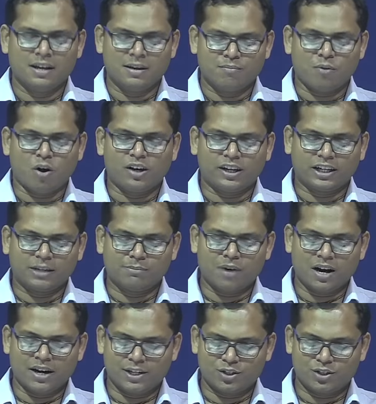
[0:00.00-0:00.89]
political
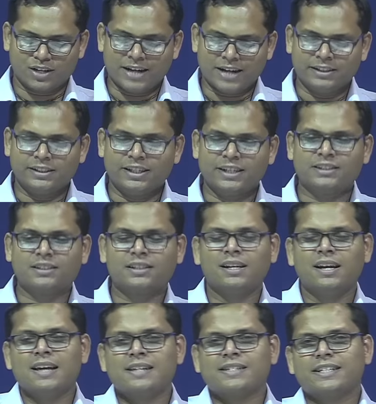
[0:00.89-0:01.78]
parties or candidates,
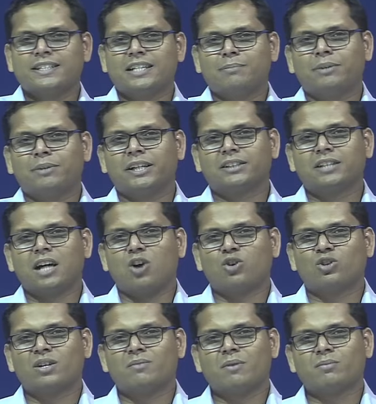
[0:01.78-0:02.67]
can I predict the
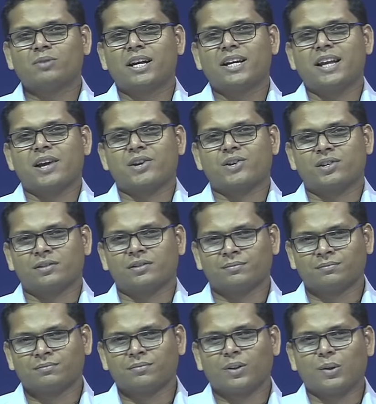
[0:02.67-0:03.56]
outcome of the election?
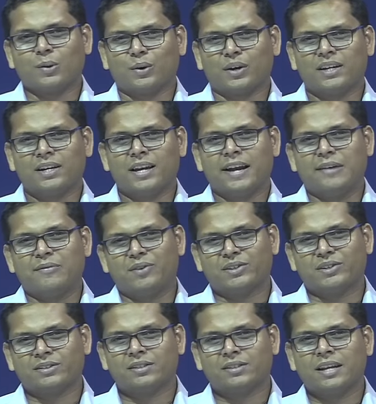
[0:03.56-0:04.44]
okay, in
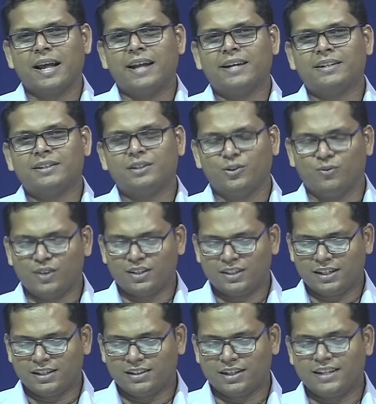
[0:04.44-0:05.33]
advance. And you will
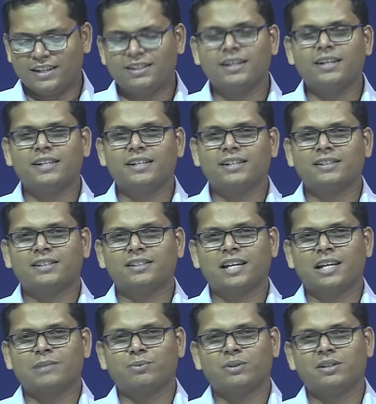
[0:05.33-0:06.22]
see in the recent years this
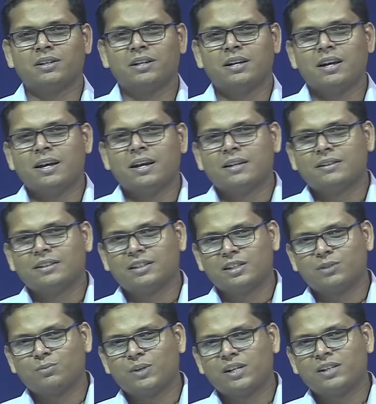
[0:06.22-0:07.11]

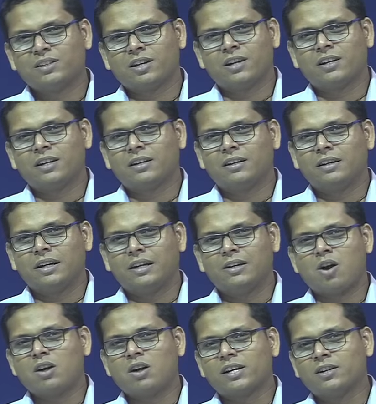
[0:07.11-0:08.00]
is being done a
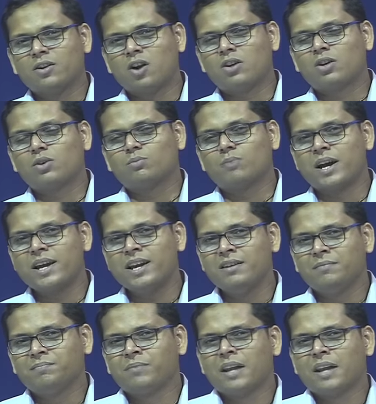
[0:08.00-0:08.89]
lot by
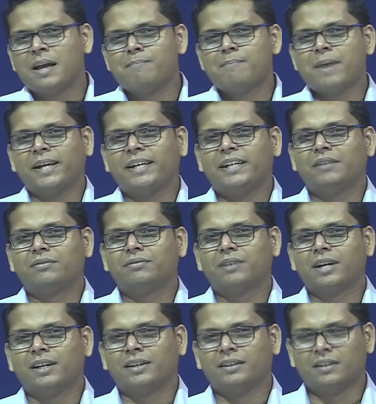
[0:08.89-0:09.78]
many
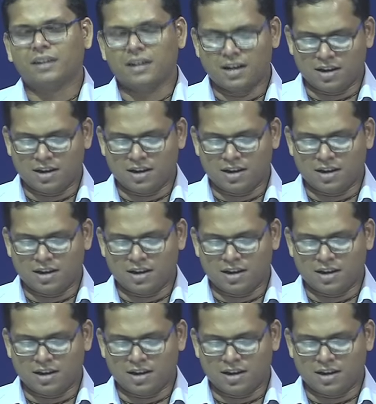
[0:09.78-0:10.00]
different